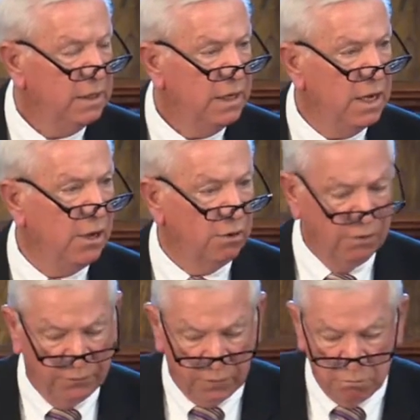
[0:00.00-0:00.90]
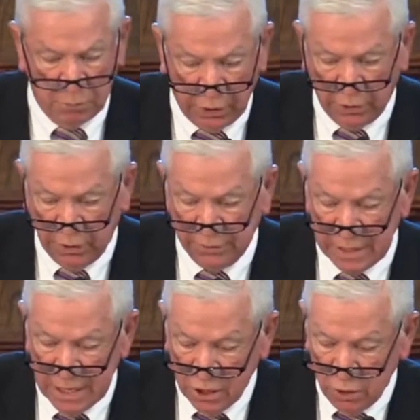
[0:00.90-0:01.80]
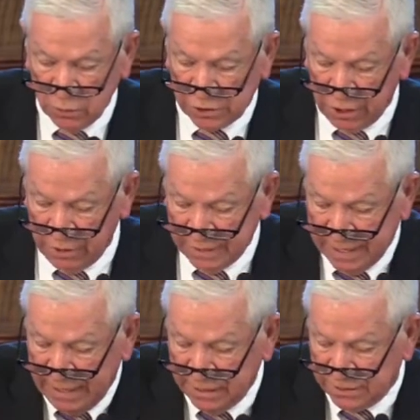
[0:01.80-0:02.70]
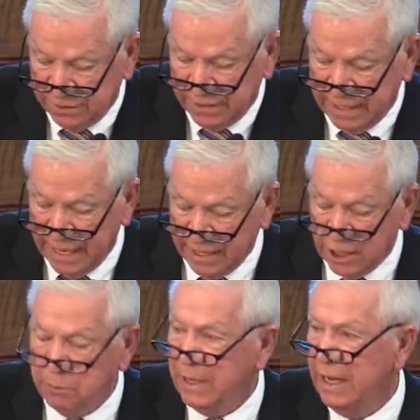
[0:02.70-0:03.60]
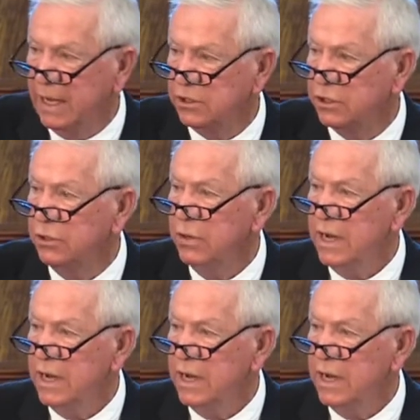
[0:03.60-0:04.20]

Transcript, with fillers: here from birth who was carried daily to the gate and he began to,